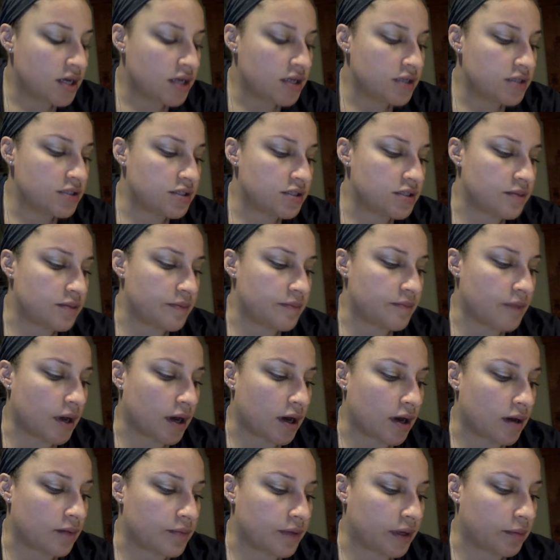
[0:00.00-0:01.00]
to
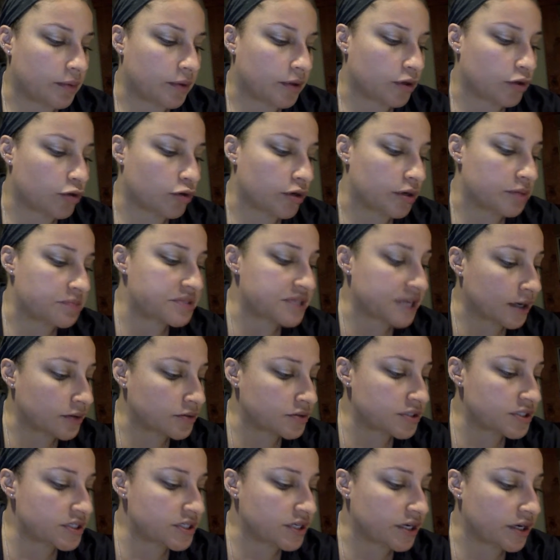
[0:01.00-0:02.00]
be able to creep
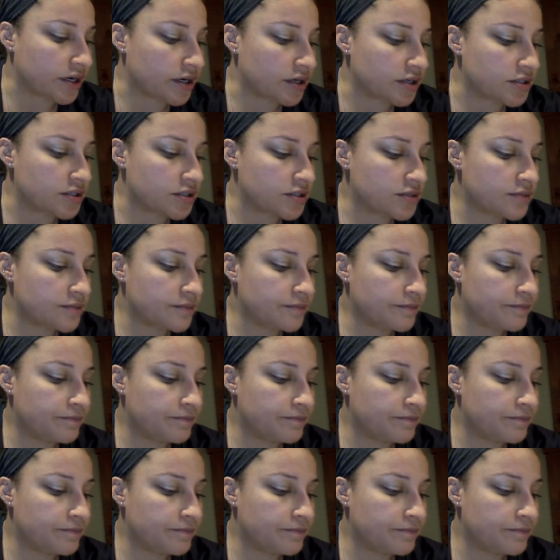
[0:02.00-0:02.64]
downstairs,